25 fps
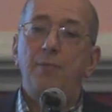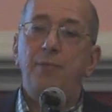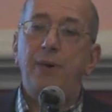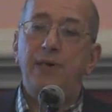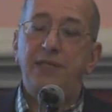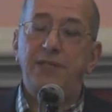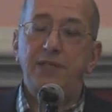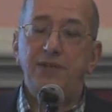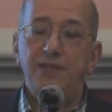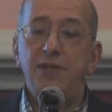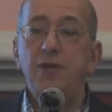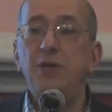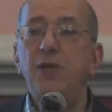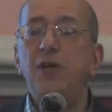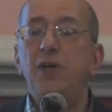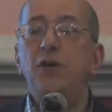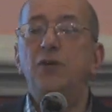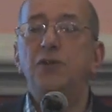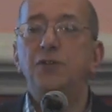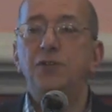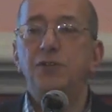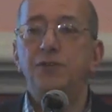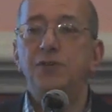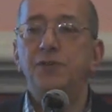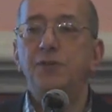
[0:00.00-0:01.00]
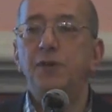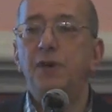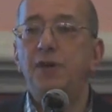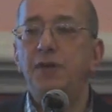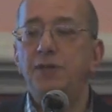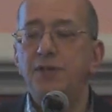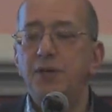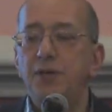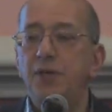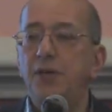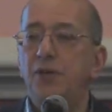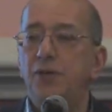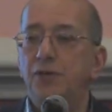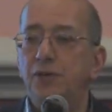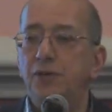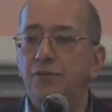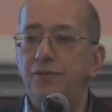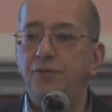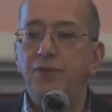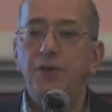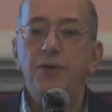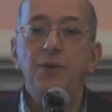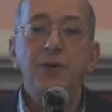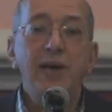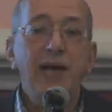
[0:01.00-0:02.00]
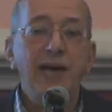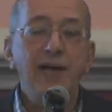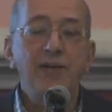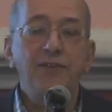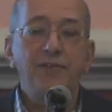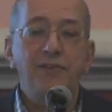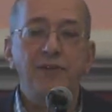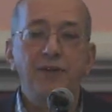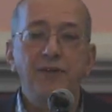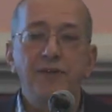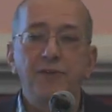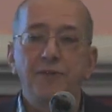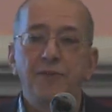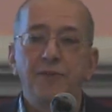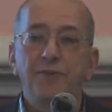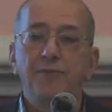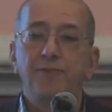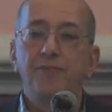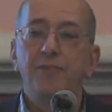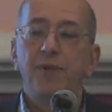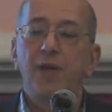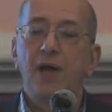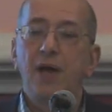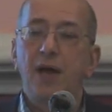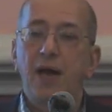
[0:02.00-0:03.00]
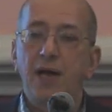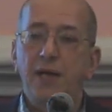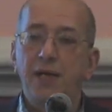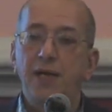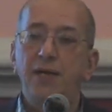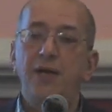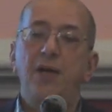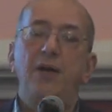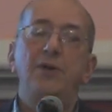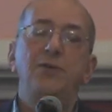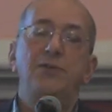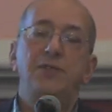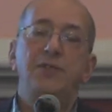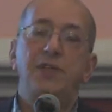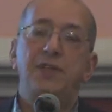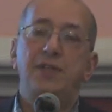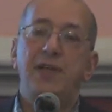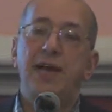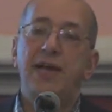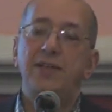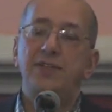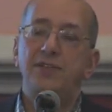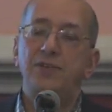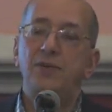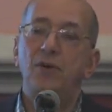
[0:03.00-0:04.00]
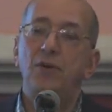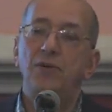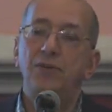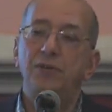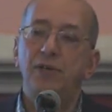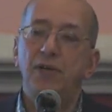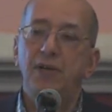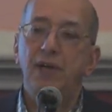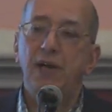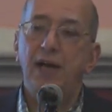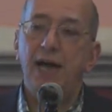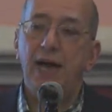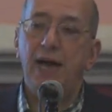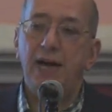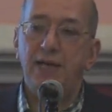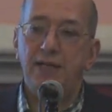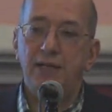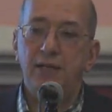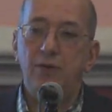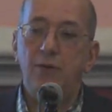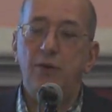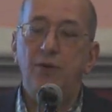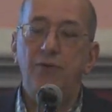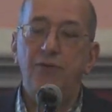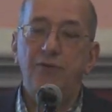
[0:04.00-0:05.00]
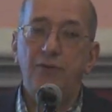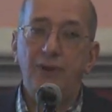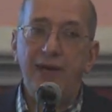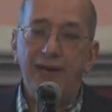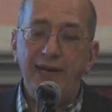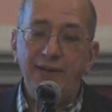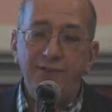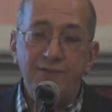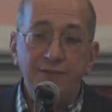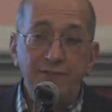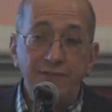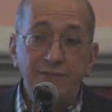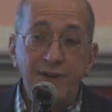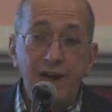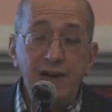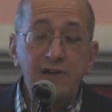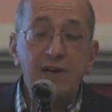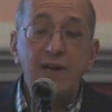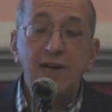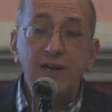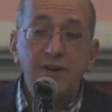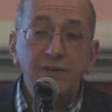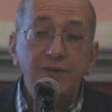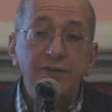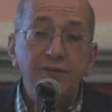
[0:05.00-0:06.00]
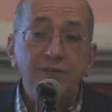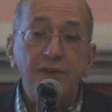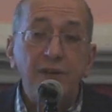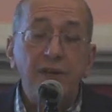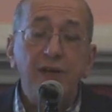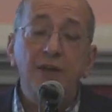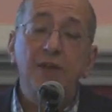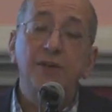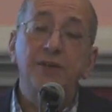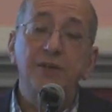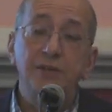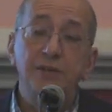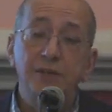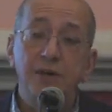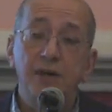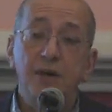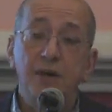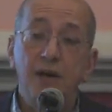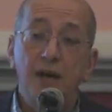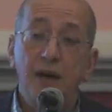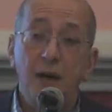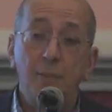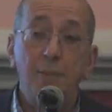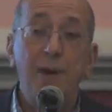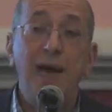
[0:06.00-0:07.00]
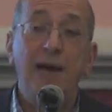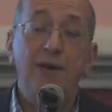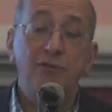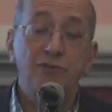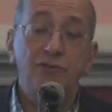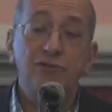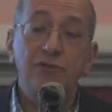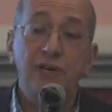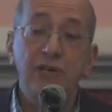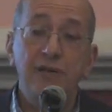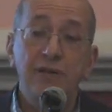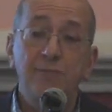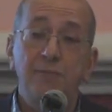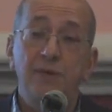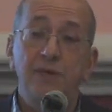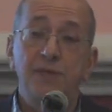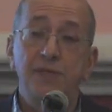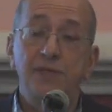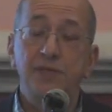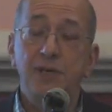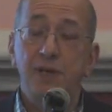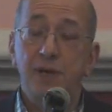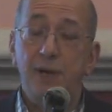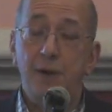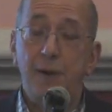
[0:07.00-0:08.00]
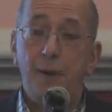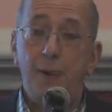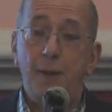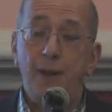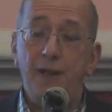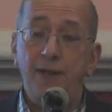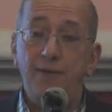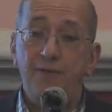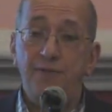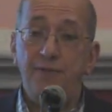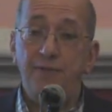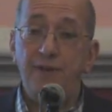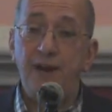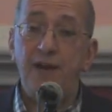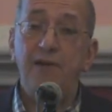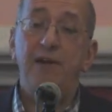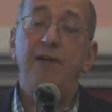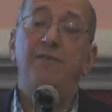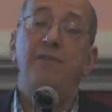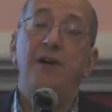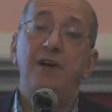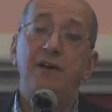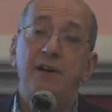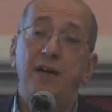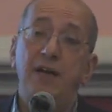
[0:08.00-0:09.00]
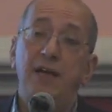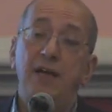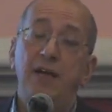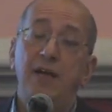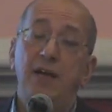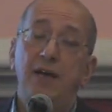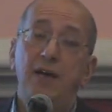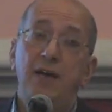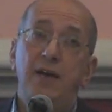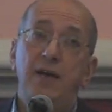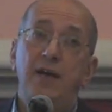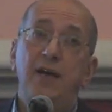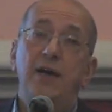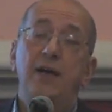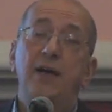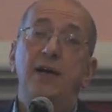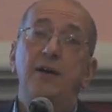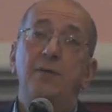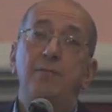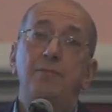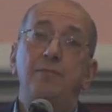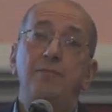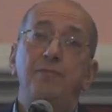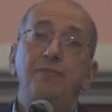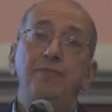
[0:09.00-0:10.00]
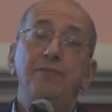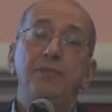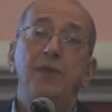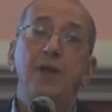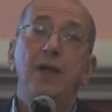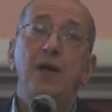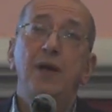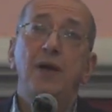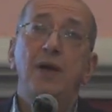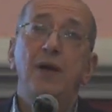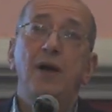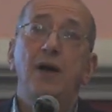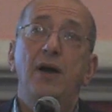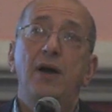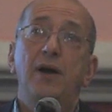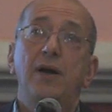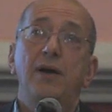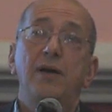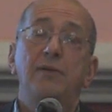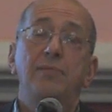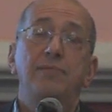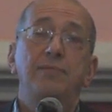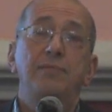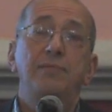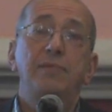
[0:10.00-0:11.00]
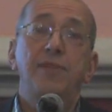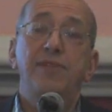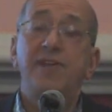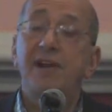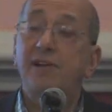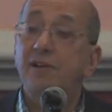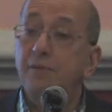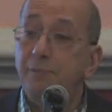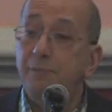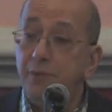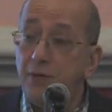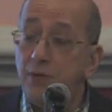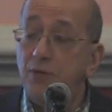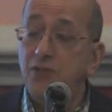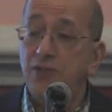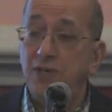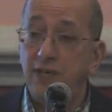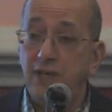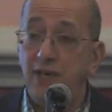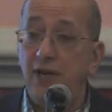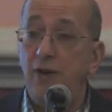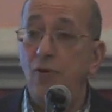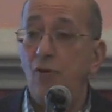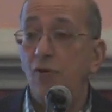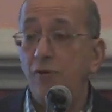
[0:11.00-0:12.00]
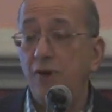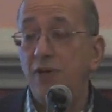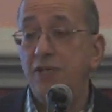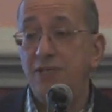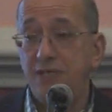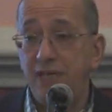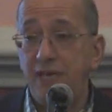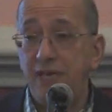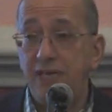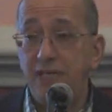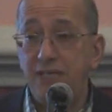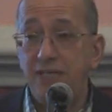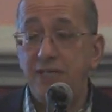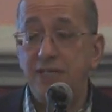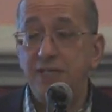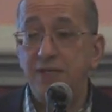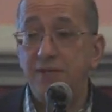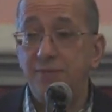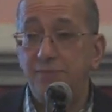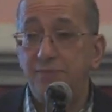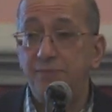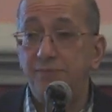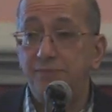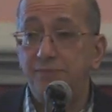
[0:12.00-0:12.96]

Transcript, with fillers: But he's only got a, he's only got a few cases and he knows that that's not adequate. So he is very concerned about treatment. He's very, very um, uh, therapeutically orientated.